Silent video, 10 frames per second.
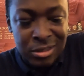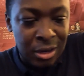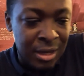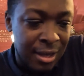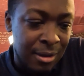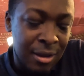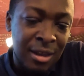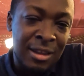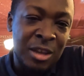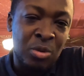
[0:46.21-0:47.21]
So
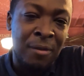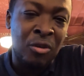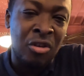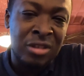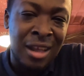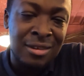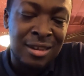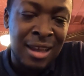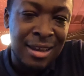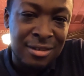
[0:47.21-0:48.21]
yeah, that's what I've done
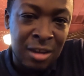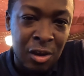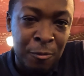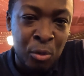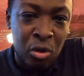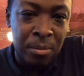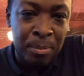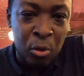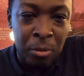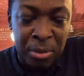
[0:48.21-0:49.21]
today. So I bought
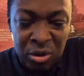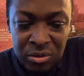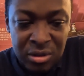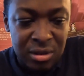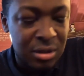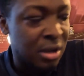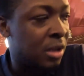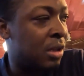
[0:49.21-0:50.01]
a booze,